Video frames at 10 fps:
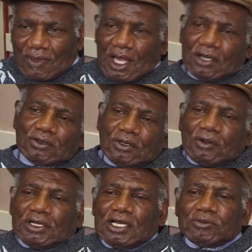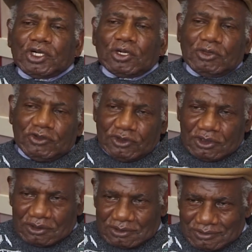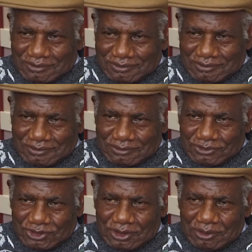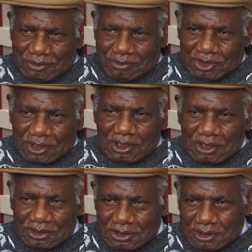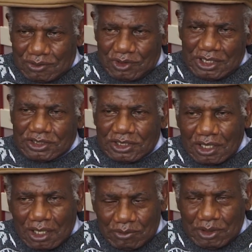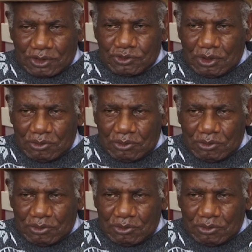has become of her. You see? Because whether she gone back to